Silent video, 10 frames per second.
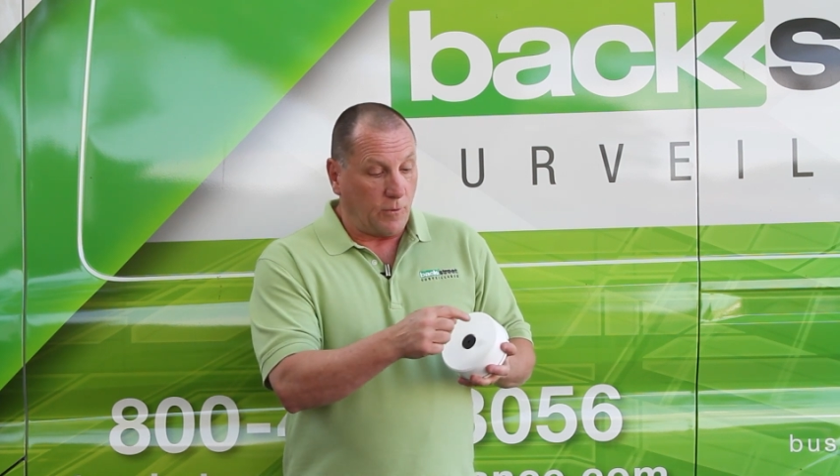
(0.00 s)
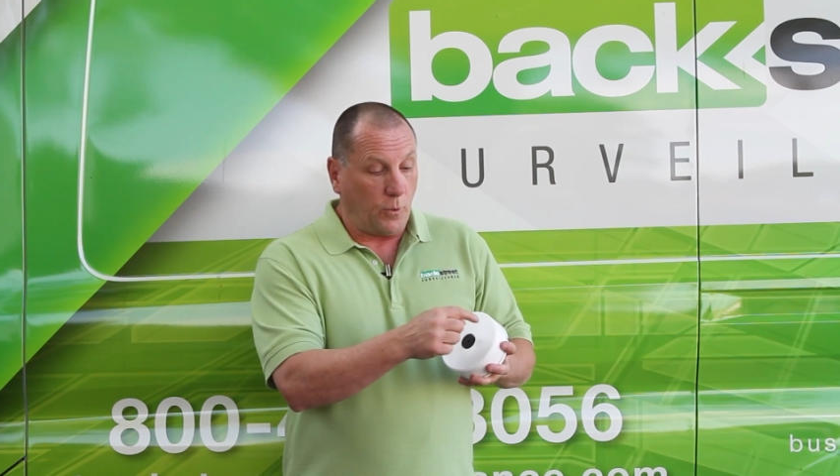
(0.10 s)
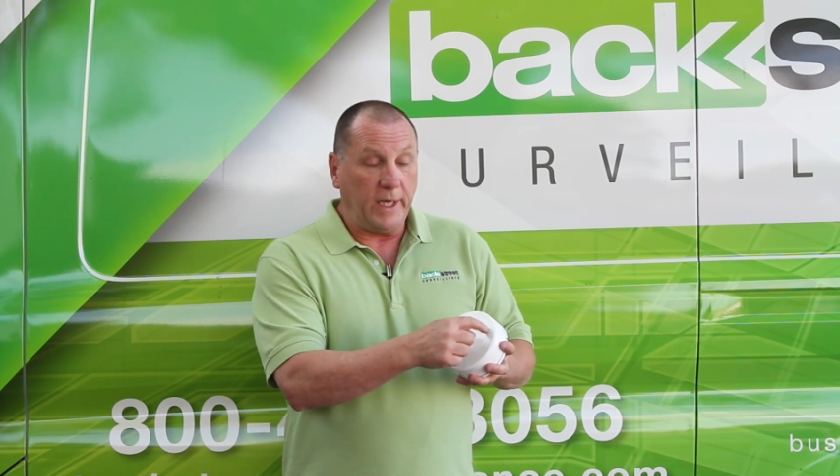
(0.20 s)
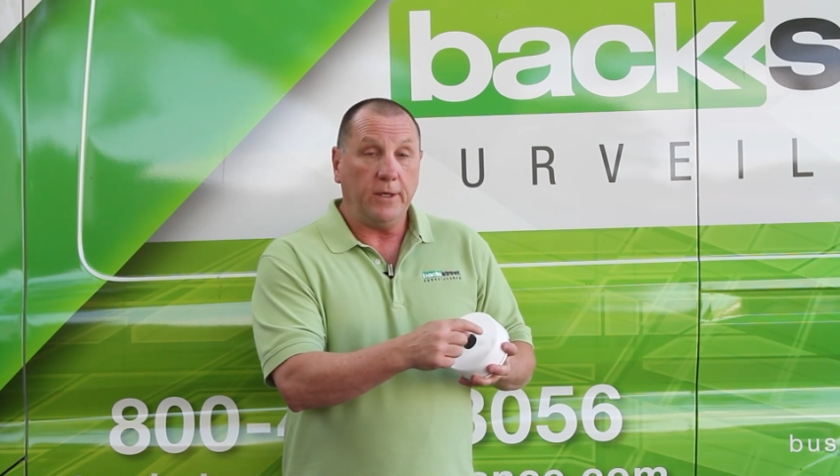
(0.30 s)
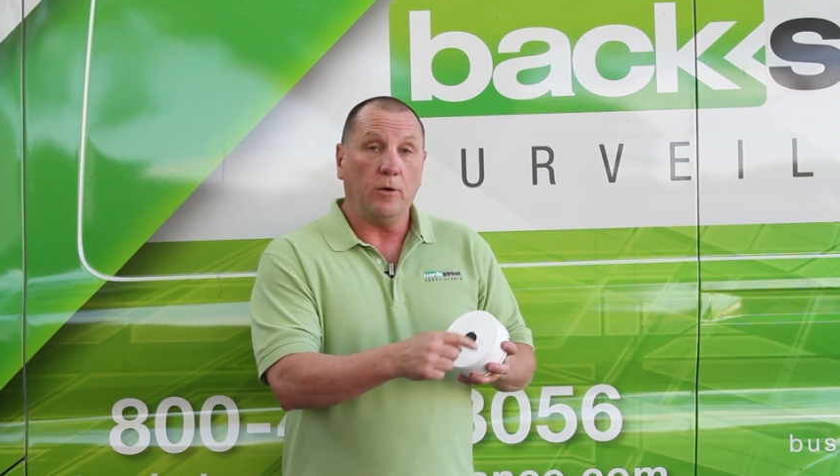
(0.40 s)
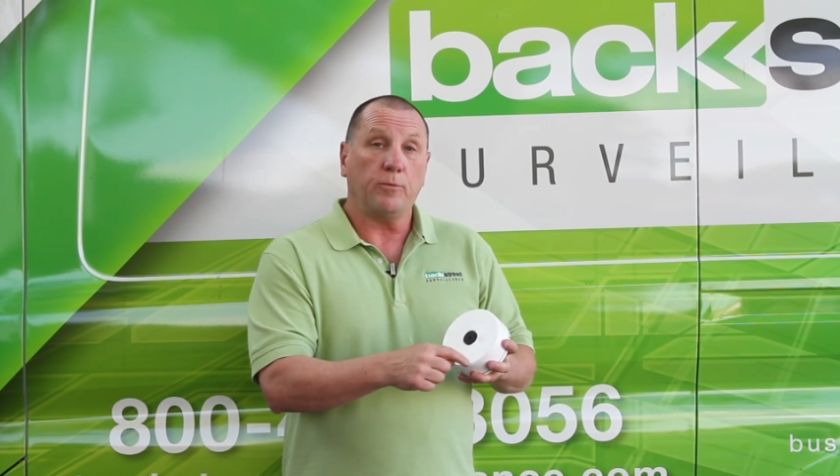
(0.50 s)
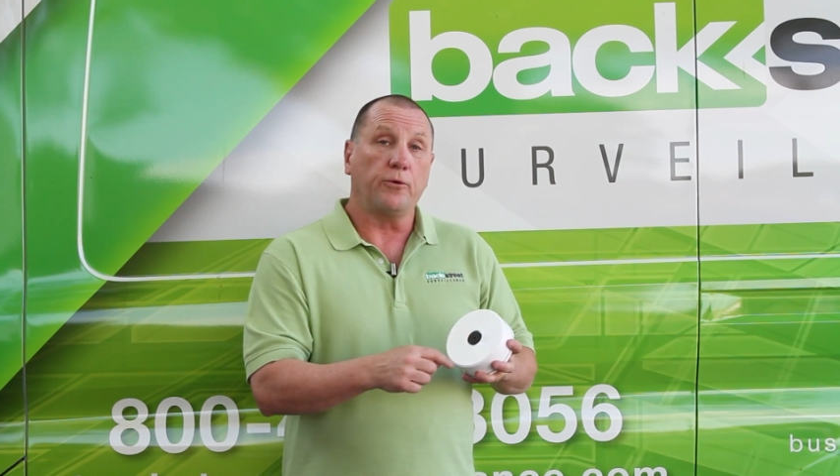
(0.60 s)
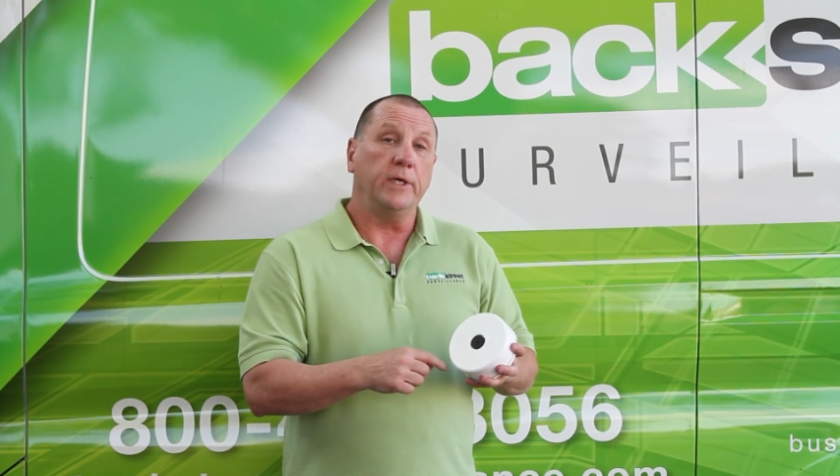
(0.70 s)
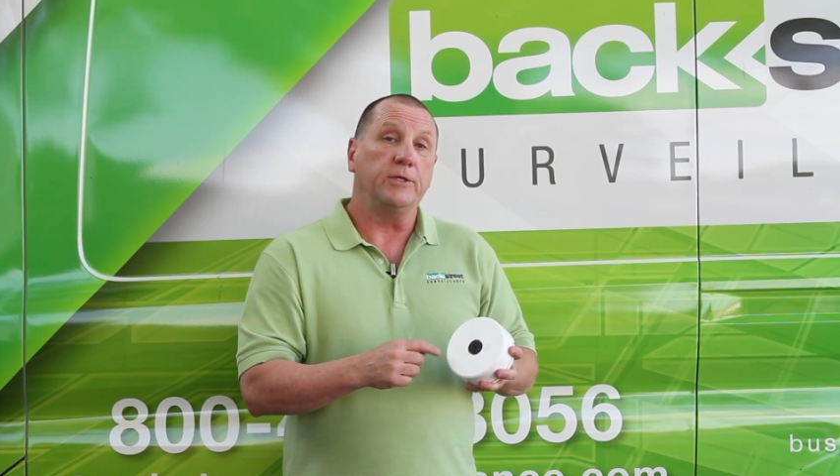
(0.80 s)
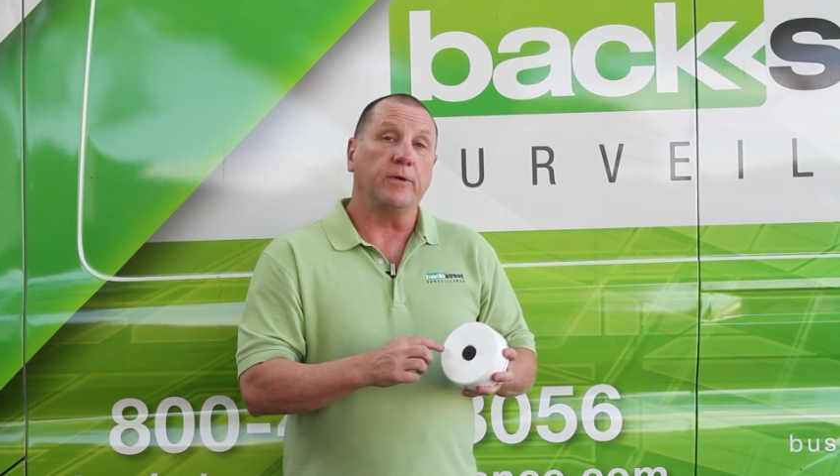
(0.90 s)
We don't
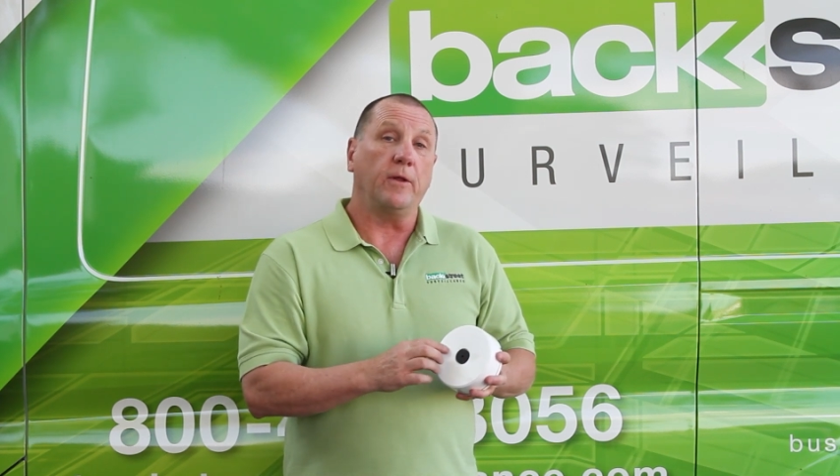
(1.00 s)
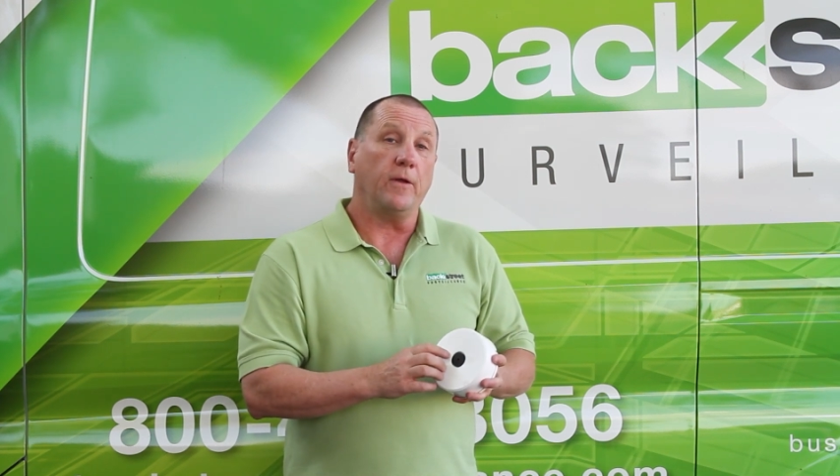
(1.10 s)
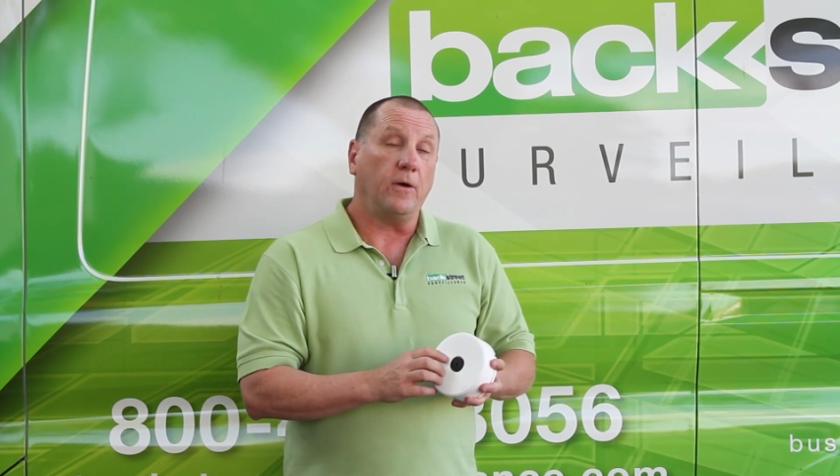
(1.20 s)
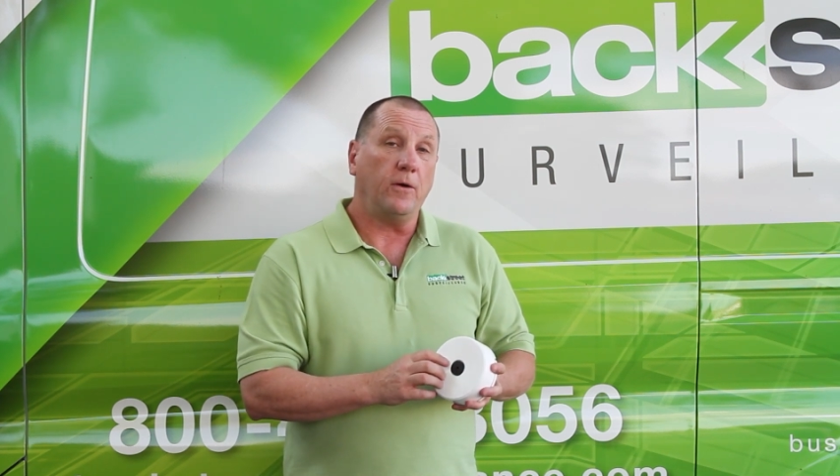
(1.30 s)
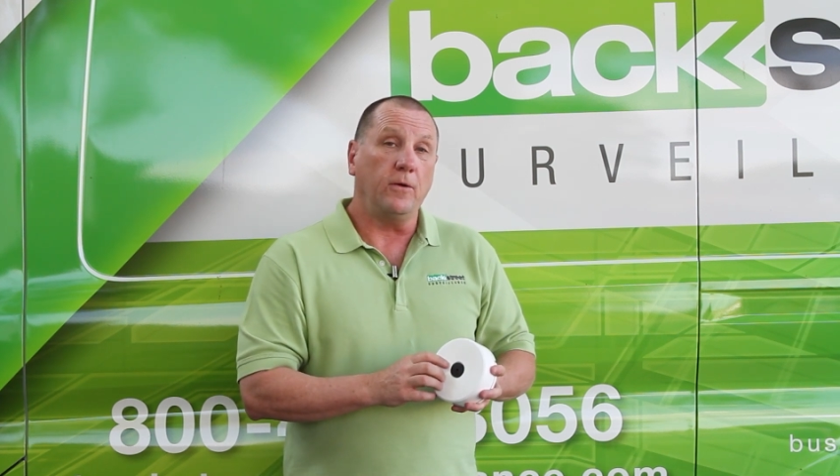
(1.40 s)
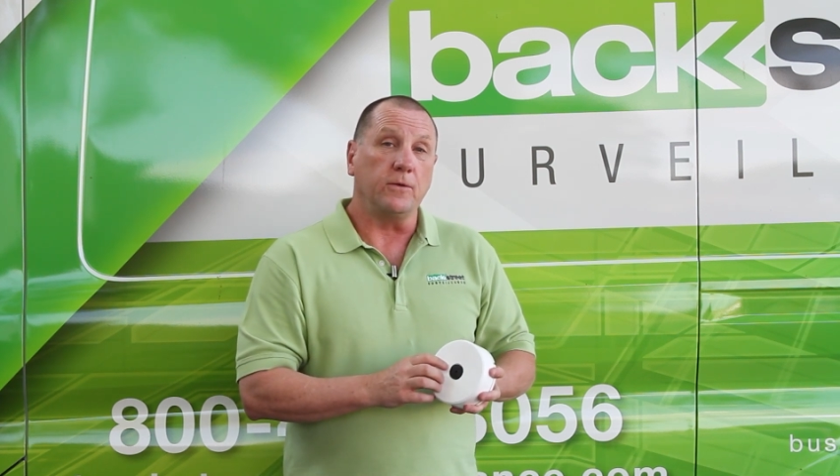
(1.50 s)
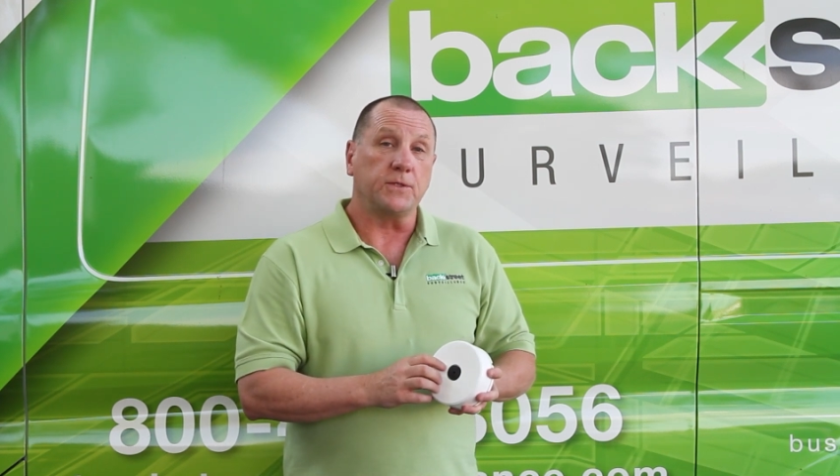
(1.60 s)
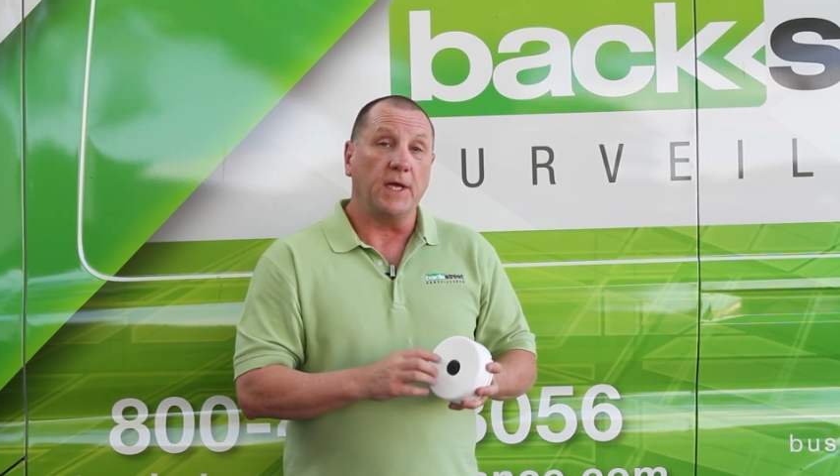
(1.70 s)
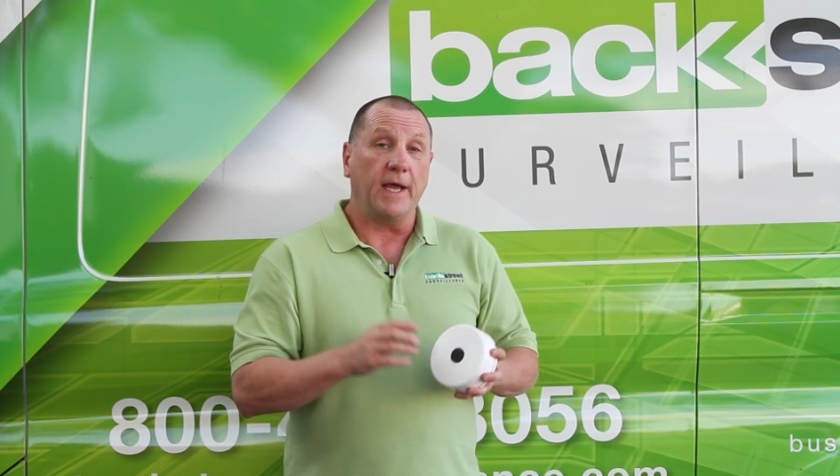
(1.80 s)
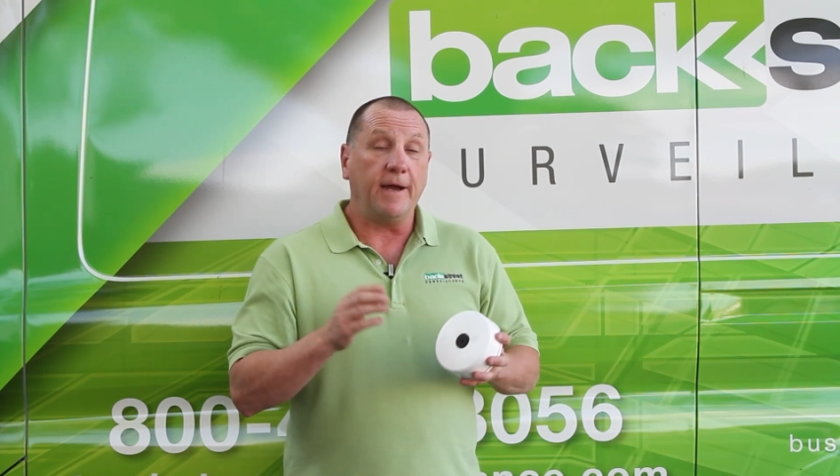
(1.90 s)
pre-drill the holes.